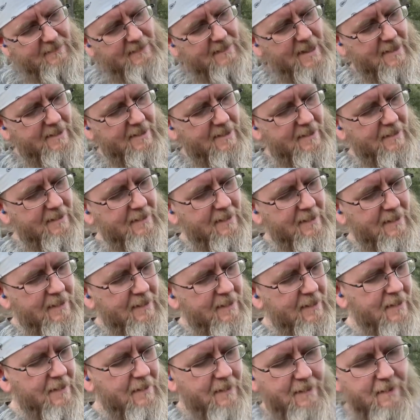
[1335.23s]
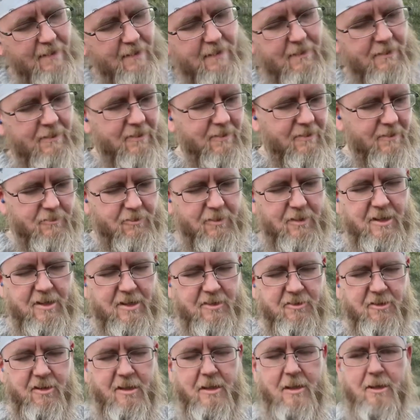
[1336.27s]
Not that
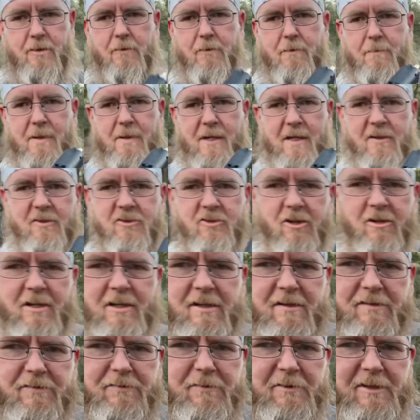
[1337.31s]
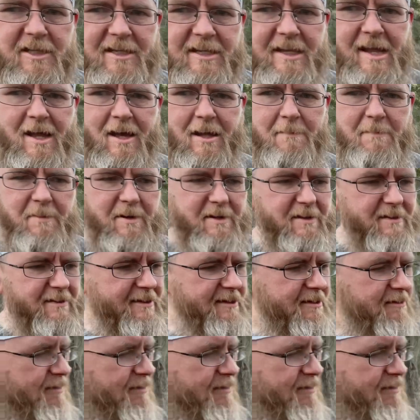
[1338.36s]
traditionally you would be shooting this with a can, but they're